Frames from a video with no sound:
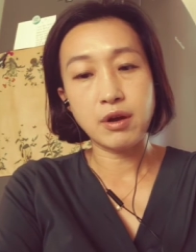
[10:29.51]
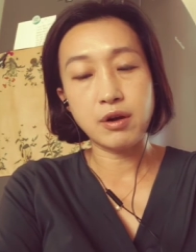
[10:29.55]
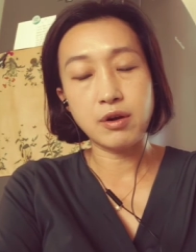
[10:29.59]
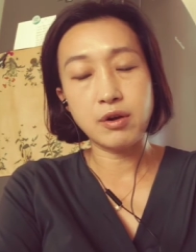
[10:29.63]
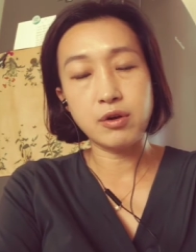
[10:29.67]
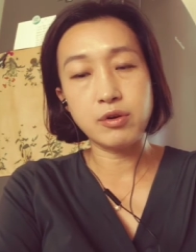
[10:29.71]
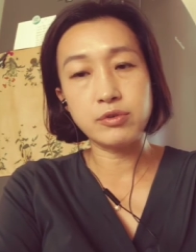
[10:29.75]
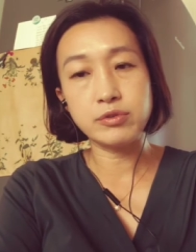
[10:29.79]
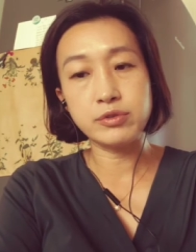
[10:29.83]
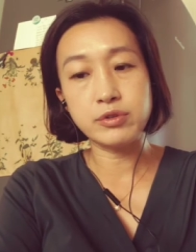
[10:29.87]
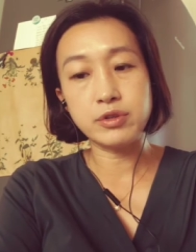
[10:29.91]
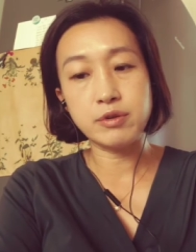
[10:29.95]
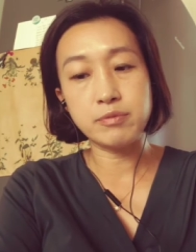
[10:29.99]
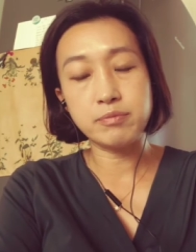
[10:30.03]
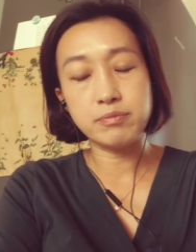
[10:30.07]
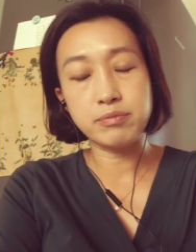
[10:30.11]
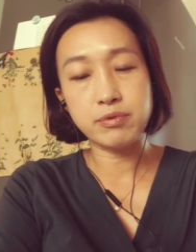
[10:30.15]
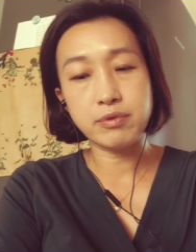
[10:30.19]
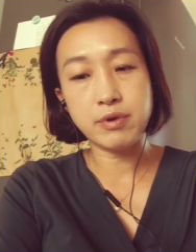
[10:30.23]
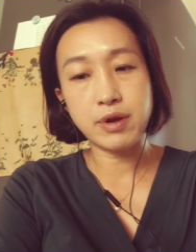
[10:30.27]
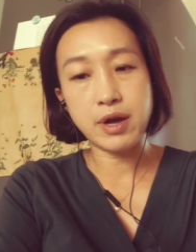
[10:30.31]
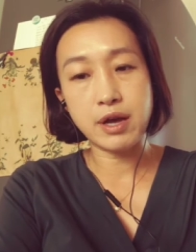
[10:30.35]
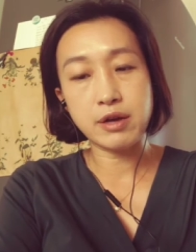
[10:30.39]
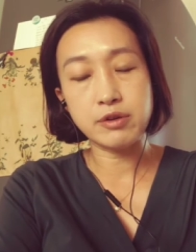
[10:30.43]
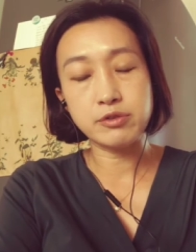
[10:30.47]
On the
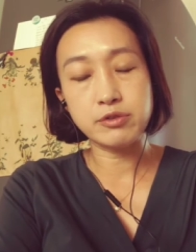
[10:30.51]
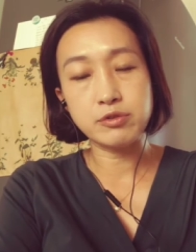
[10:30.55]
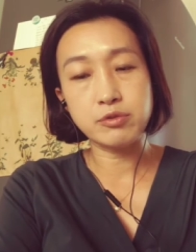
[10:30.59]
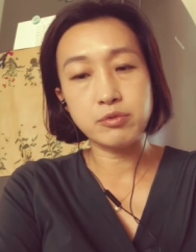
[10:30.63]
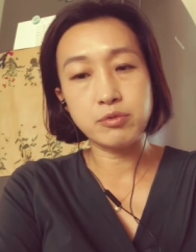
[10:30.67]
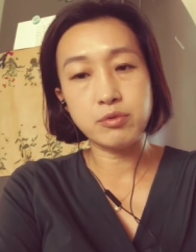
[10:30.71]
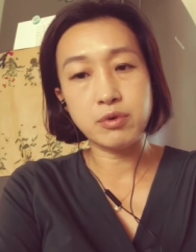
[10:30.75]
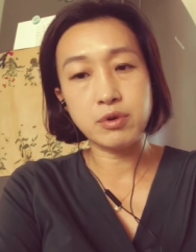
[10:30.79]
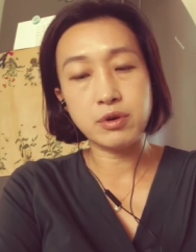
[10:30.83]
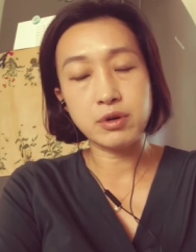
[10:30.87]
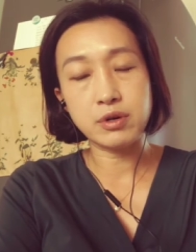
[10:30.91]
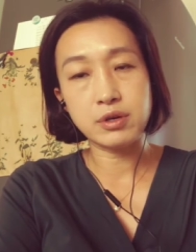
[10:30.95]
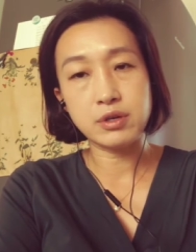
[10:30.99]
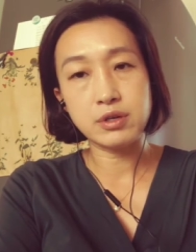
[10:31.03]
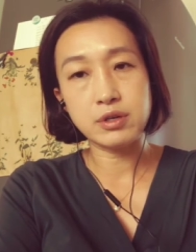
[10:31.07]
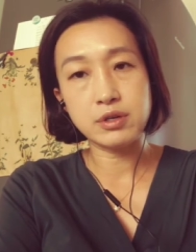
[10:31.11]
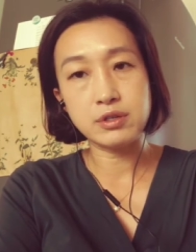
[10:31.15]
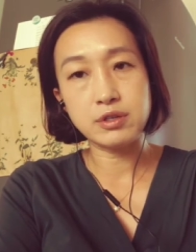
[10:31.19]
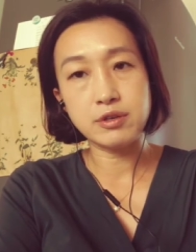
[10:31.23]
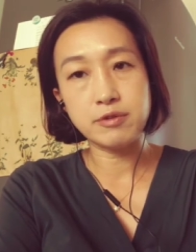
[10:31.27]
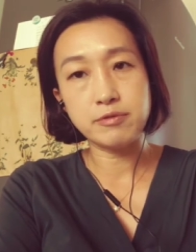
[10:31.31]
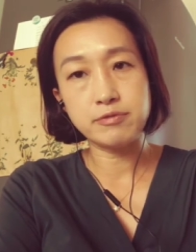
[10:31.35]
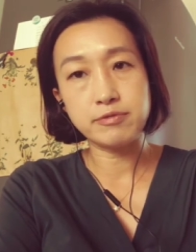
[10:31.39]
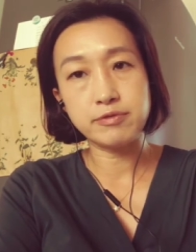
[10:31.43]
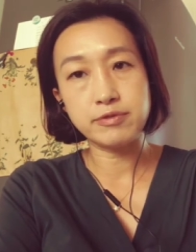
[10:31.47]
brown
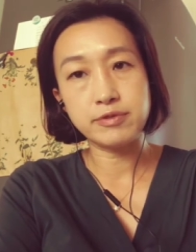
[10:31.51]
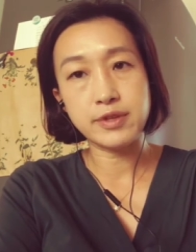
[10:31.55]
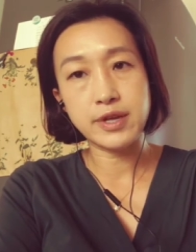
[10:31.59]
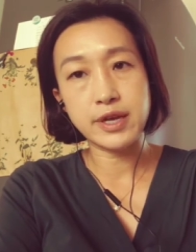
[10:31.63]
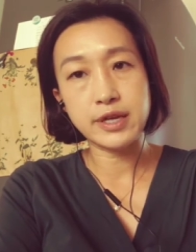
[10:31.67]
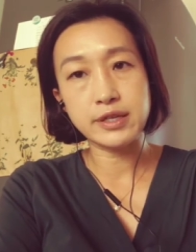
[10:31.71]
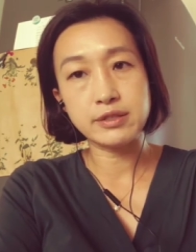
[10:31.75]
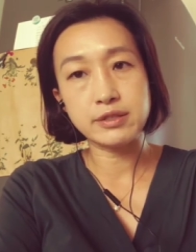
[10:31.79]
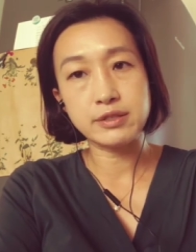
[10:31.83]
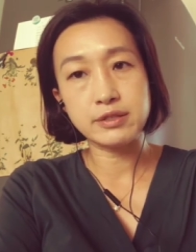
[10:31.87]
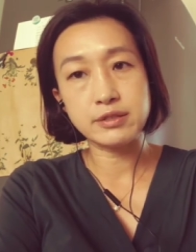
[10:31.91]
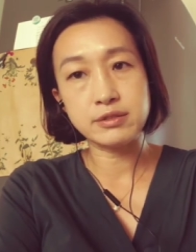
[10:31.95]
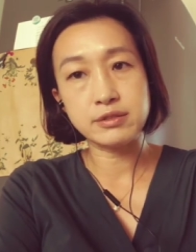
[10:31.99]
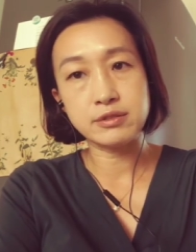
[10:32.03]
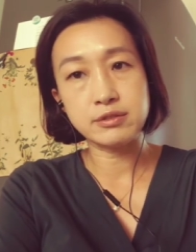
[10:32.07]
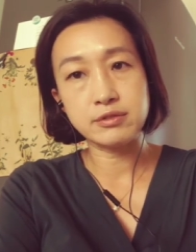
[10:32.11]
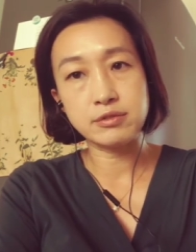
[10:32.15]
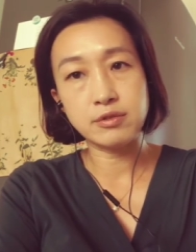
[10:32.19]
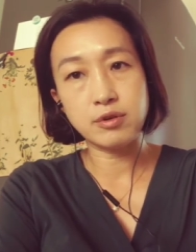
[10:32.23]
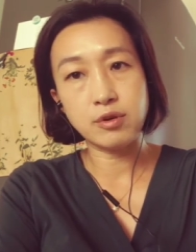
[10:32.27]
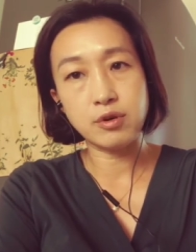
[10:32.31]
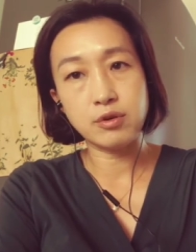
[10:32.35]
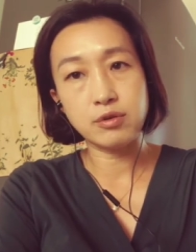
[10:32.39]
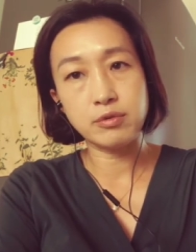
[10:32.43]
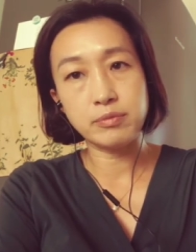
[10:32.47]
wall, flattened
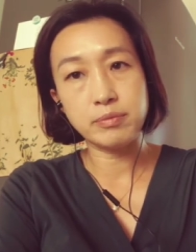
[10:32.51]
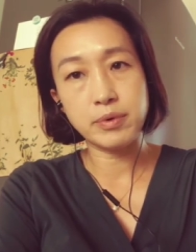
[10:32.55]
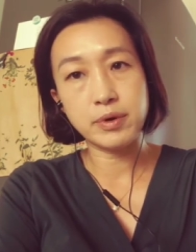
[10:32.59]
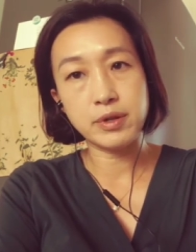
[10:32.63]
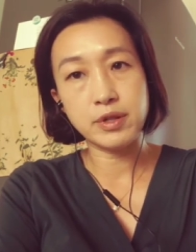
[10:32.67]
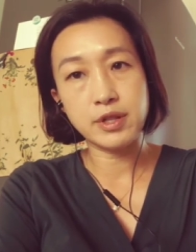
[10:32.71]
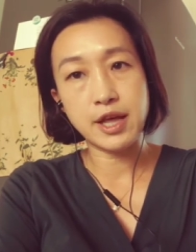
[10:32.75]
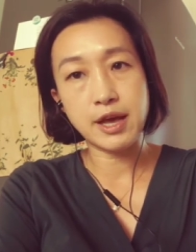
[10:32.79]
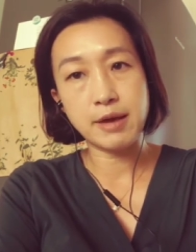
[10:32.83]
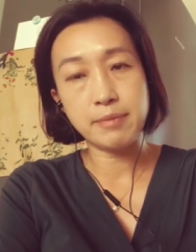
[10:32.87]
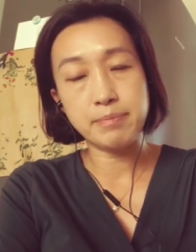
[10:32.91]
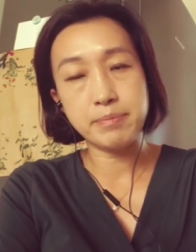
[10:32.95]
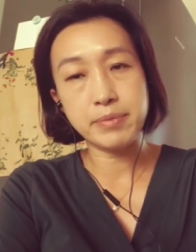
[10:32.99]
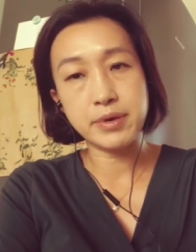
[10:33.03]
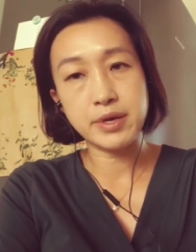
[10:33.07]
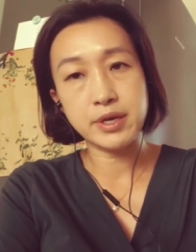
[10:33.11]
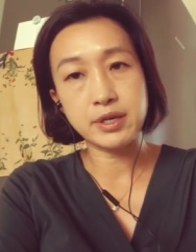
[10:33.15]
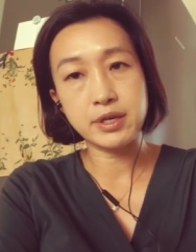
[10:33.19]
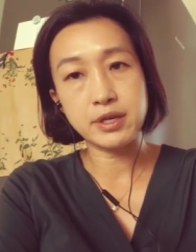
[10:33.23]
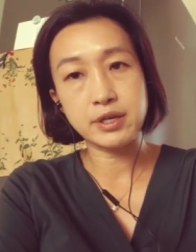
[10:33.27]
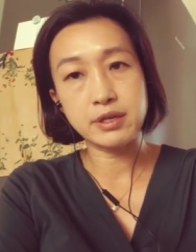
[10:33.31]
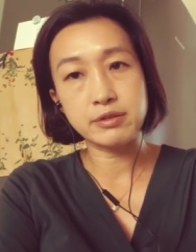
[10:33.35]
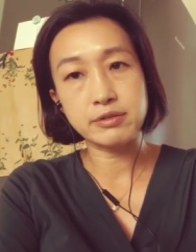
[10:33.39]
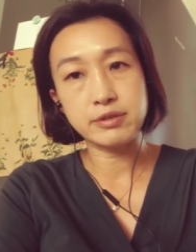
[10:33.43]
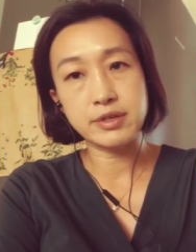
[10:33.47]

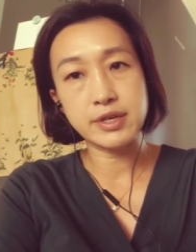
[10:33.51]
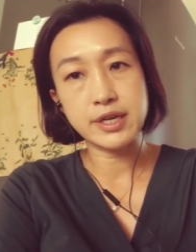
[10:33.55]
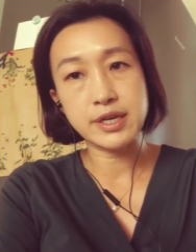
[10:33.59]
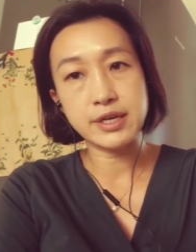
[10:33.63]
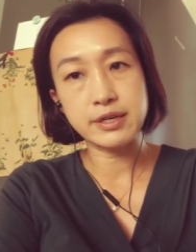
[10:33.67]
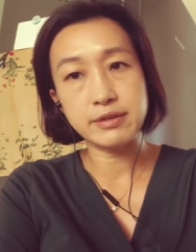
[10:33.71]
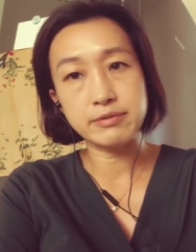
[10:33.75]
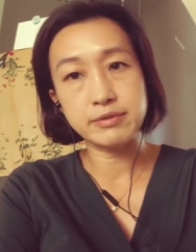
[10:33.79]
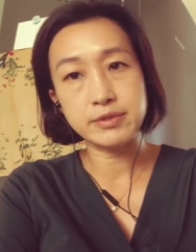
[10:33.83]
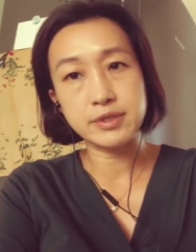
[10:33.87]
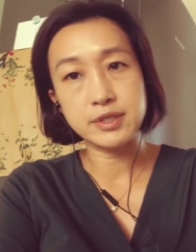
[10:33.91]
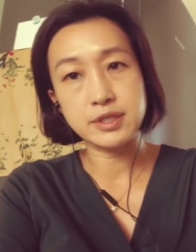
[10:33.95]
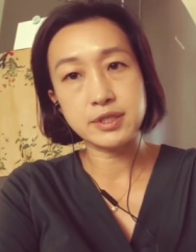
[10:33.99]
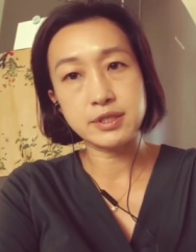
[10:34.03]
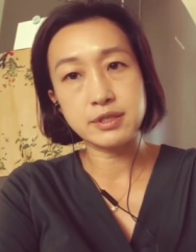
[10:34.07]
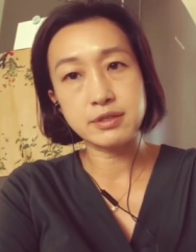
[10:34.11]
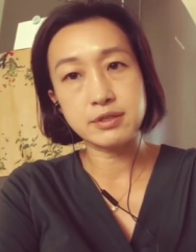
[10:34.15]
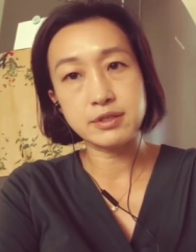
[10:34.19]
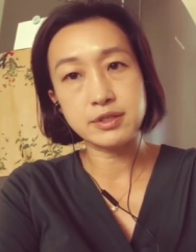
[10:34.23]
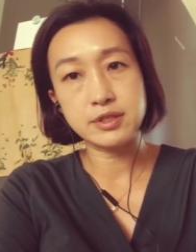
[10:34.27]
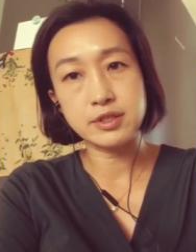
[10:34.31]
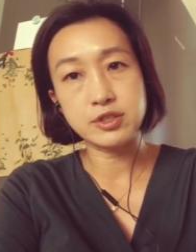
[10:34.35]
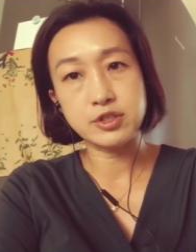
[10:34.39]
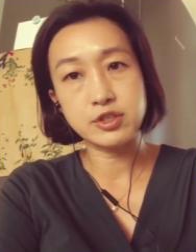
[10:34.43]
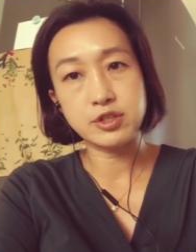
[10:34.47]
overlapping leaves
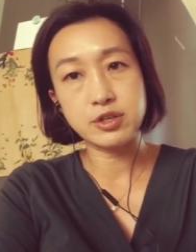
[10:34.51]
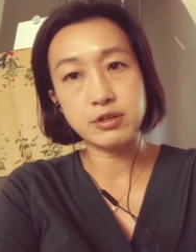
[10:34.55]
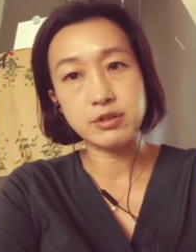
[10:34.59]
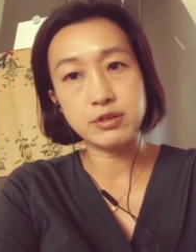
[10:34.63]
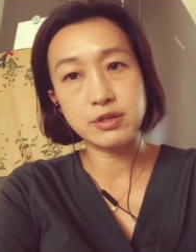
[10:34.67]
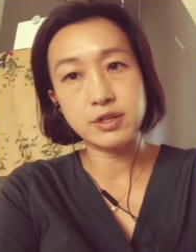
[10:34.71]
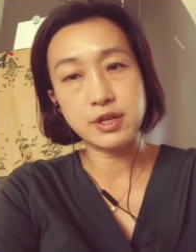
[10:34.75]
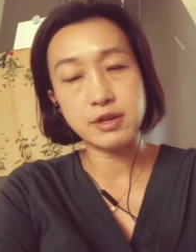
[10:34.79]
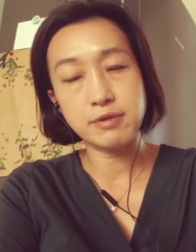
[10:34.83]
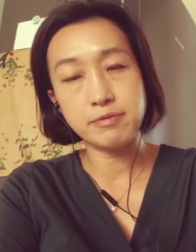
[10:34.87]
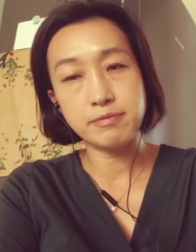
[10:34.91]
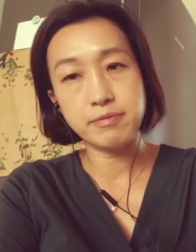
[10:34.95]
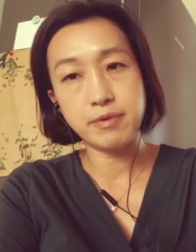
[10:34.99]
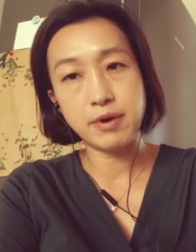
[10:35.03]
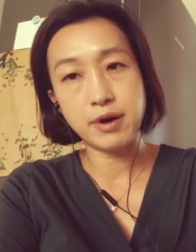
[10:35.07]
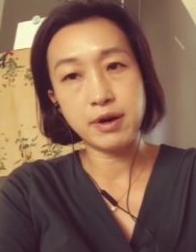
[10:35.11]
sturdy